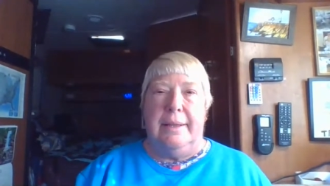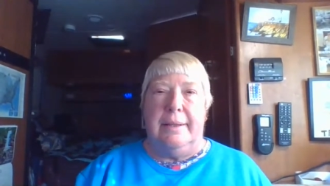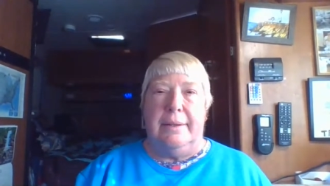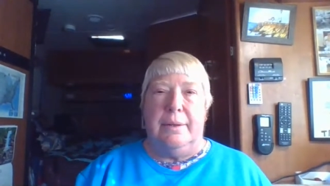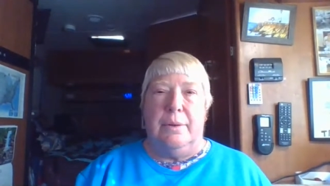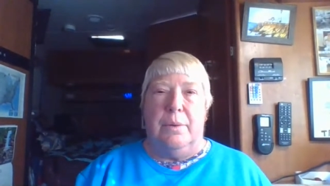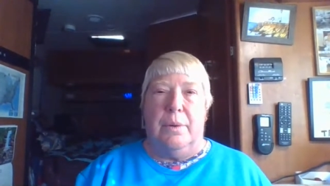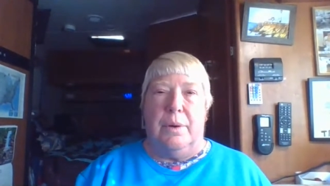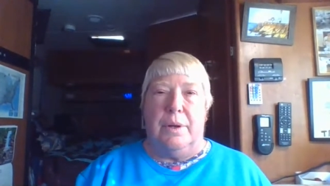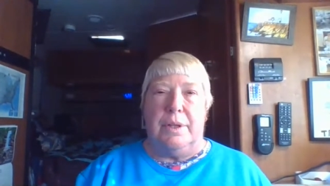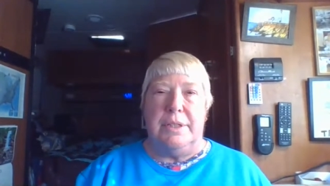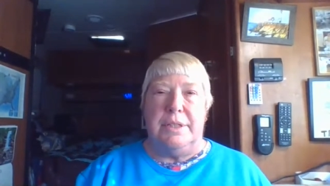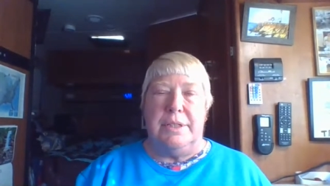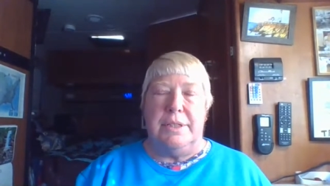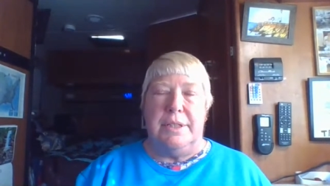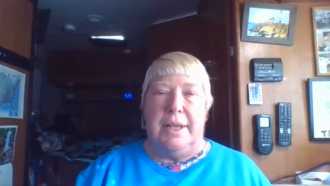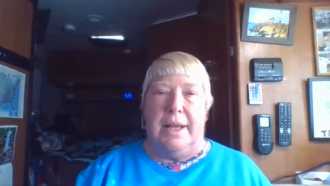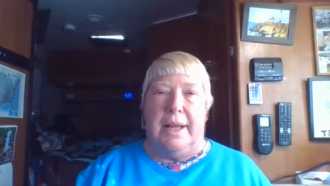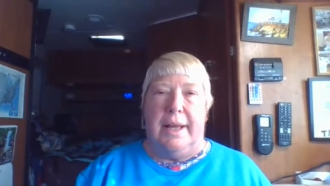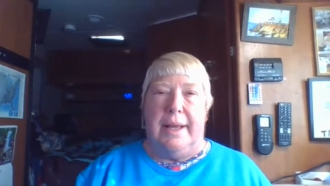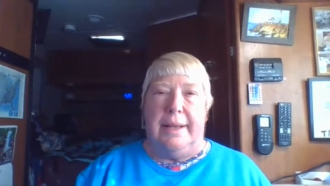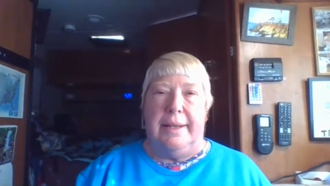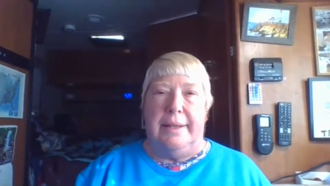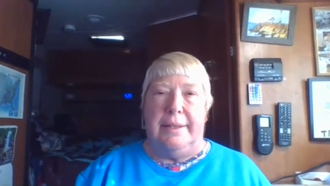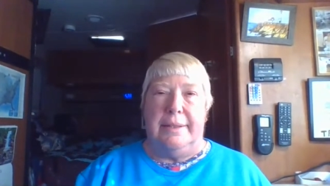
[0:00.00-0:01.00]

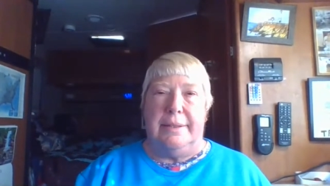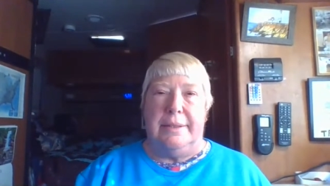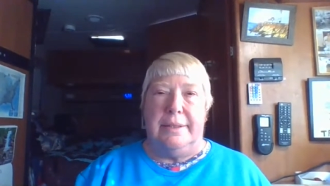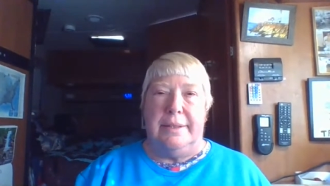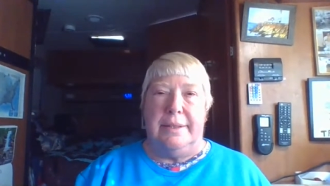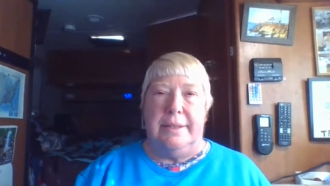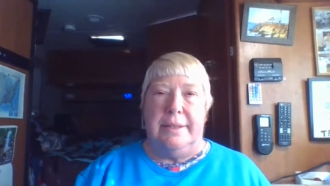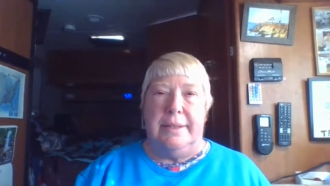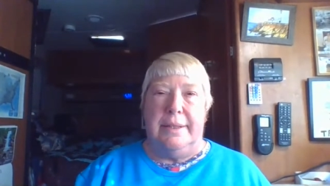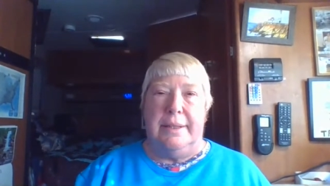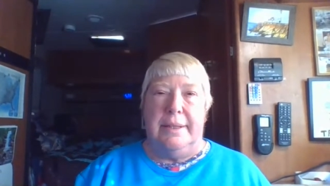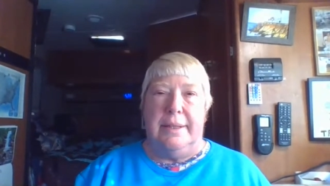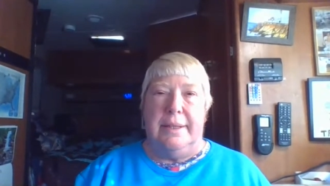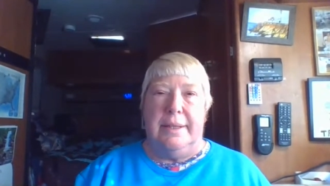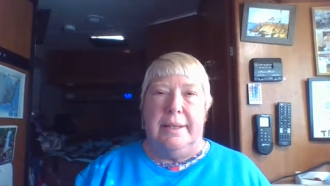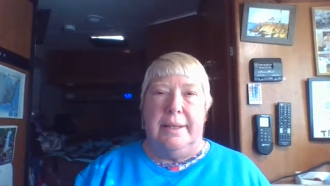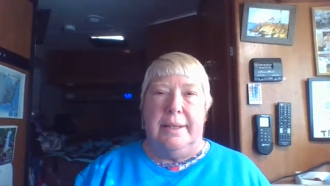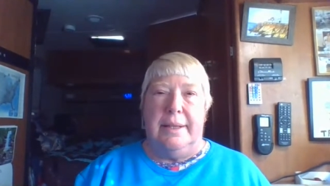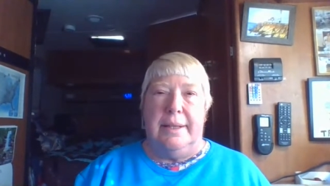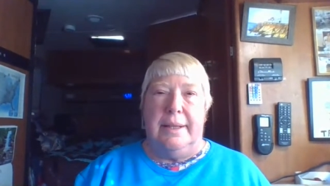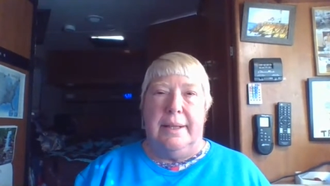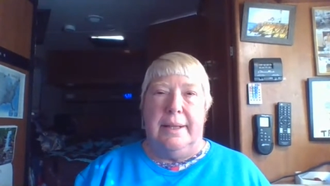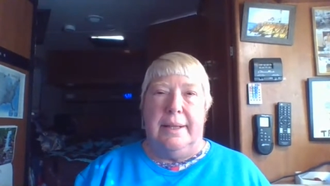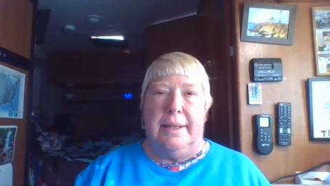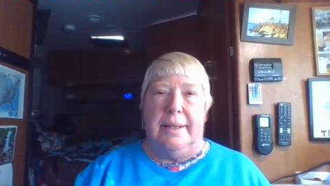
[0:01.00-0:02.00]
Quartzsite
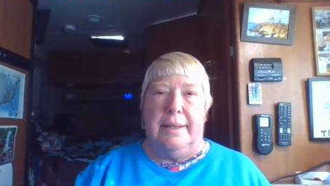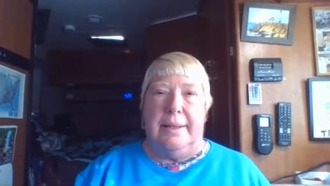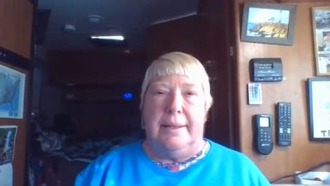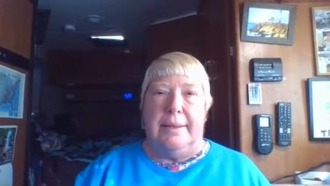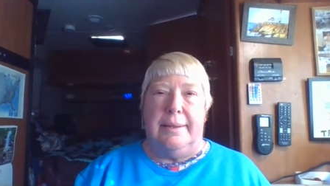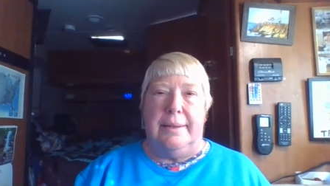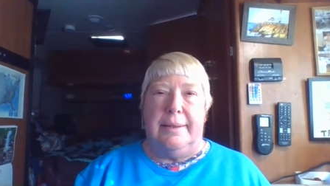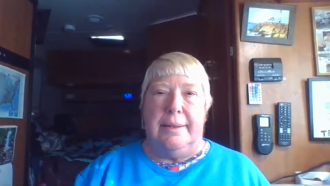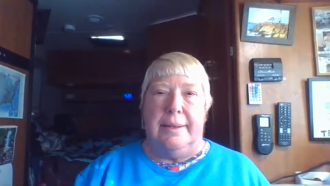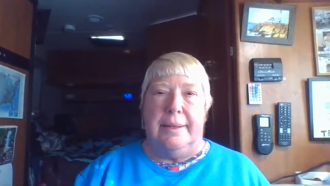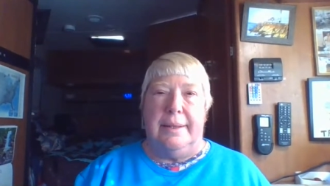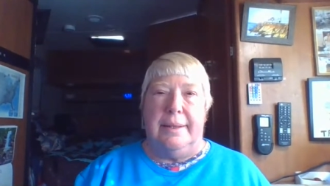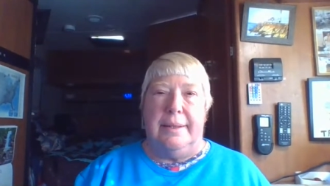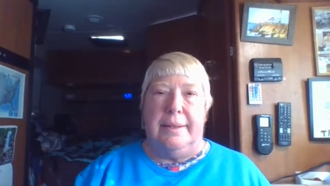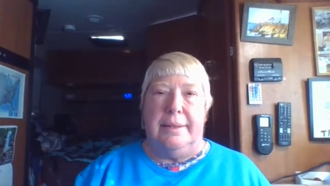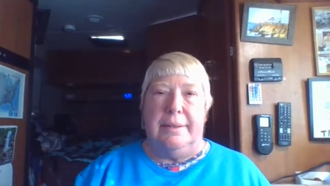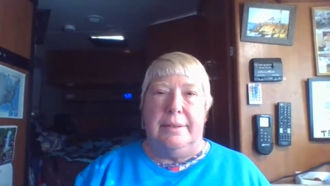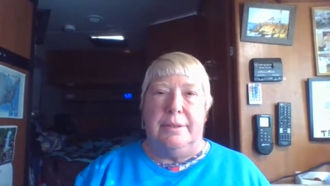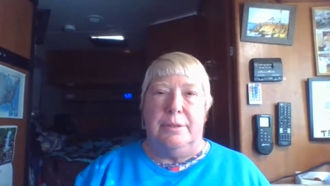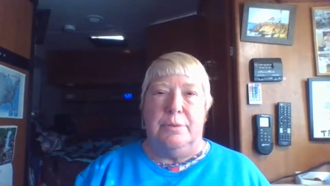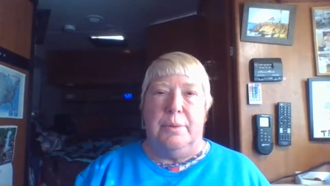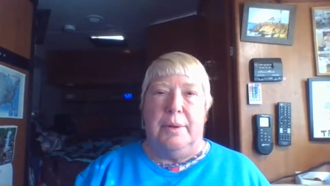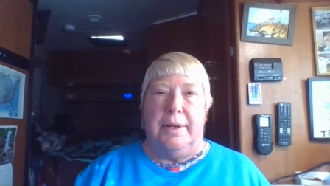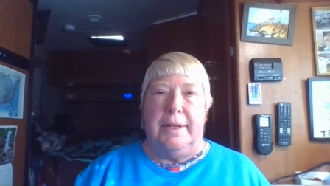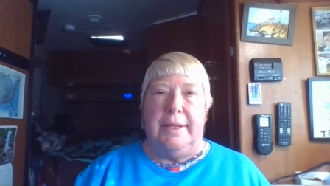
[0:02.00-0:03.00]
in
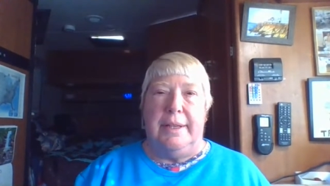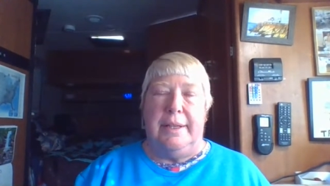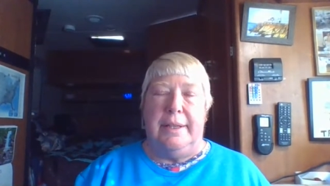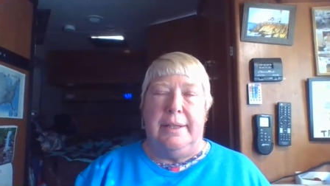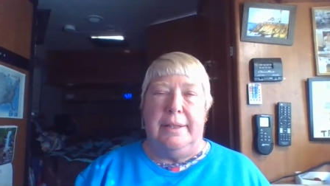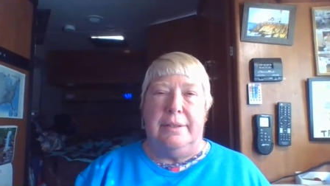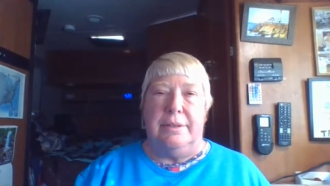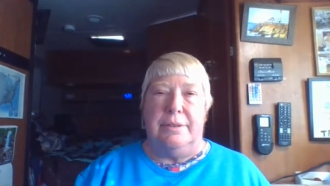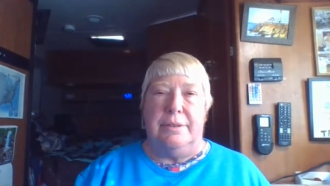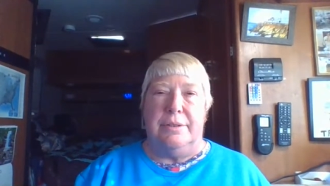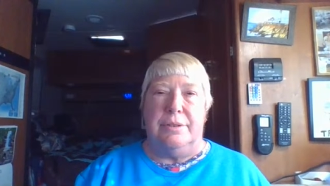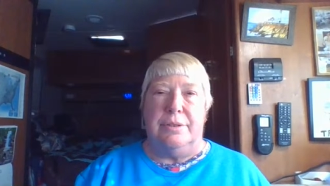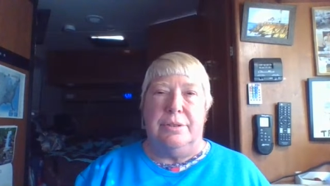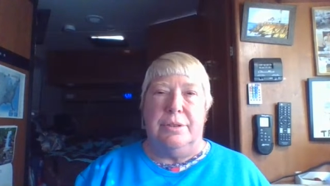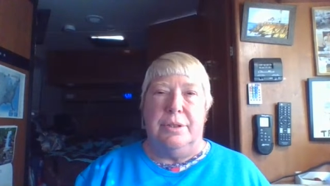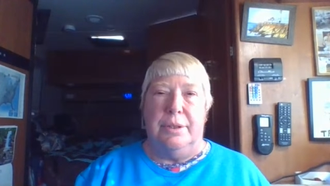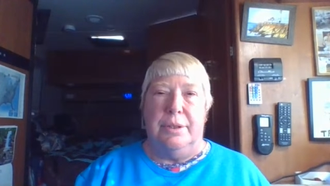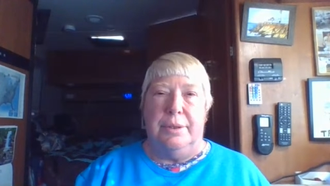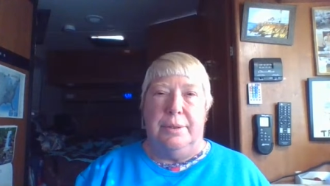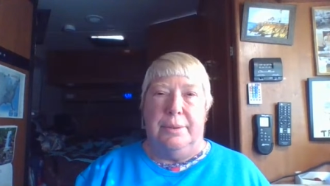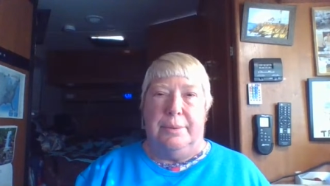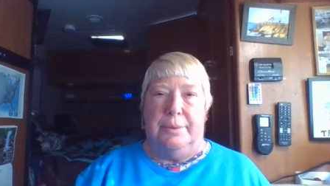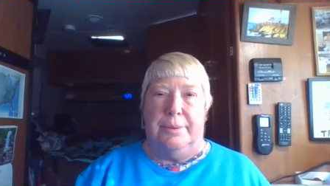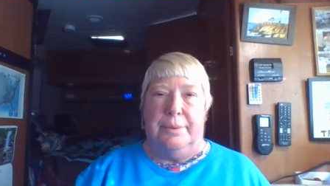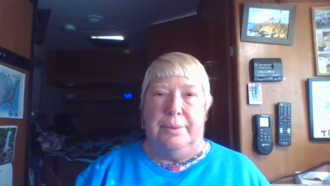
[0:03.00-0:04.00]

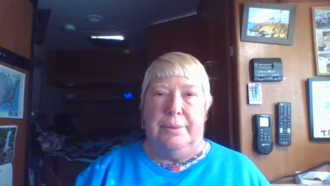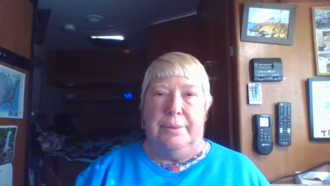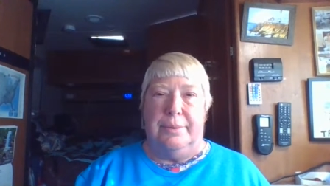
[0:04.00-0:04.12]
22.